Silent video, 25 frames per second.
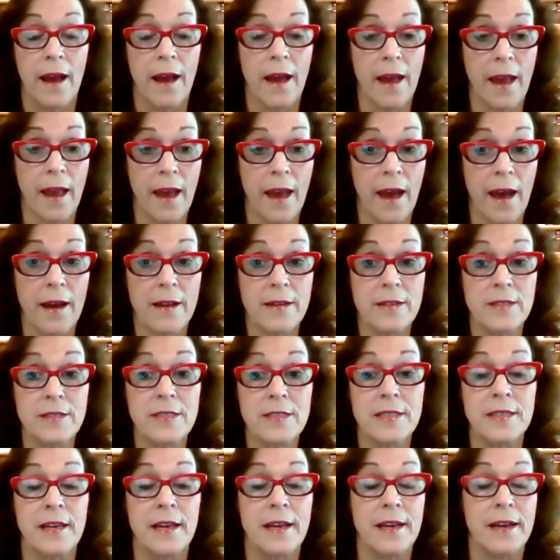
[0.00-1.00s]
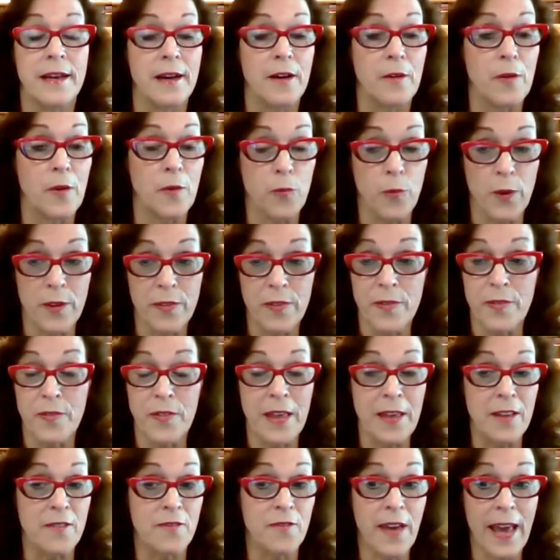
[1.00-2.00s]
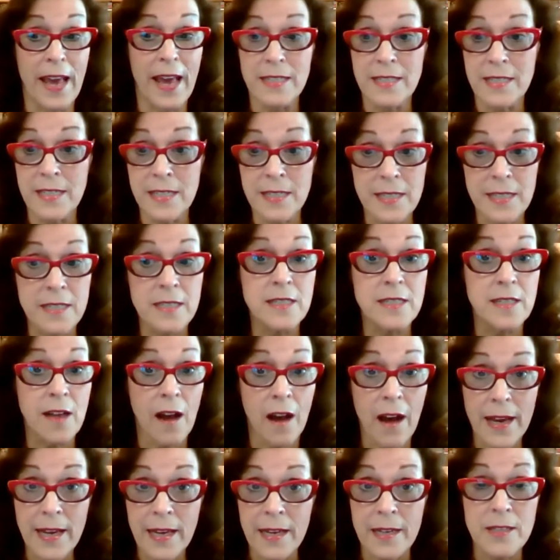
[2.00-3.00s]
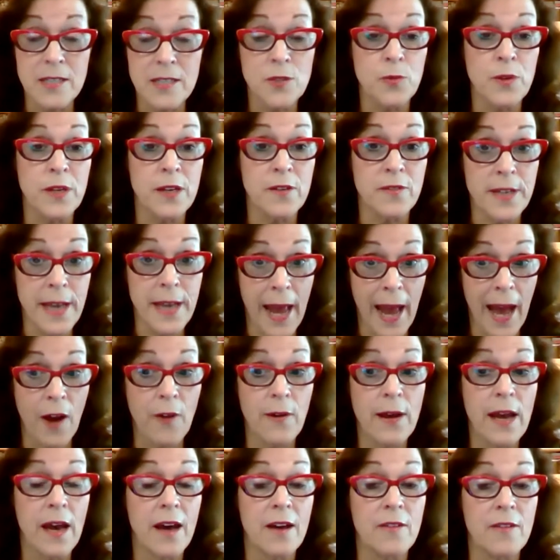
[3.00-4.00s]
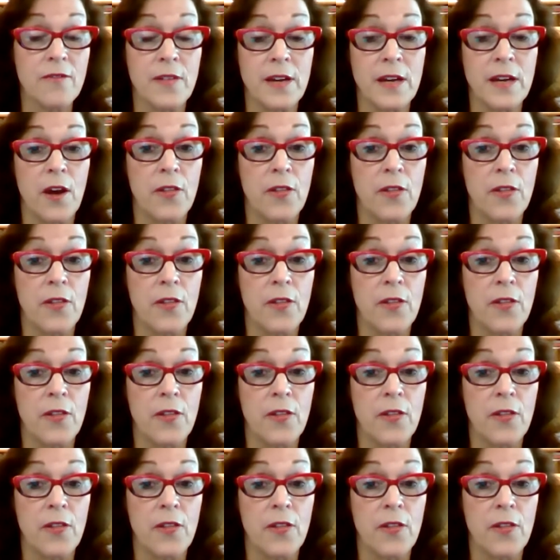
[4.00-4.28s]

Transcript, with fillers: And with advances in science, we now have